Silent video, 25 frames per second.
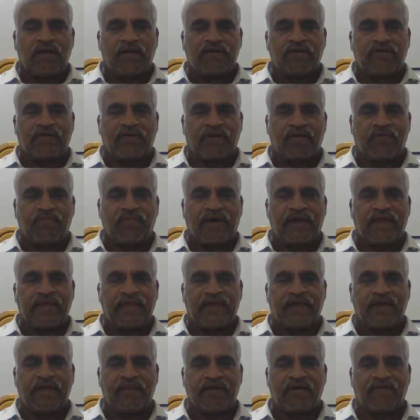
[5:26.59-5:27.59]
divided by
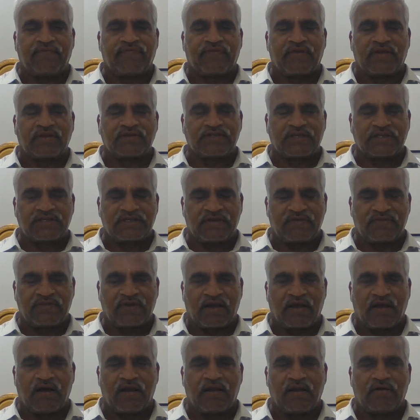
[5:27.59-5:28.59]
area of cross section of the
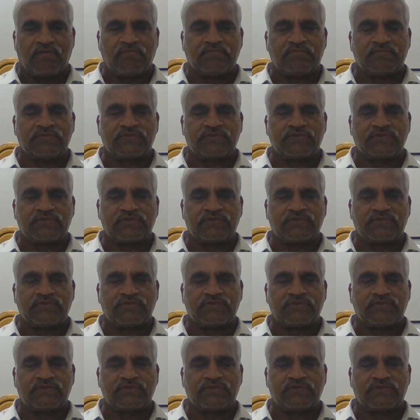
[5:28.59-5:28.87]
column.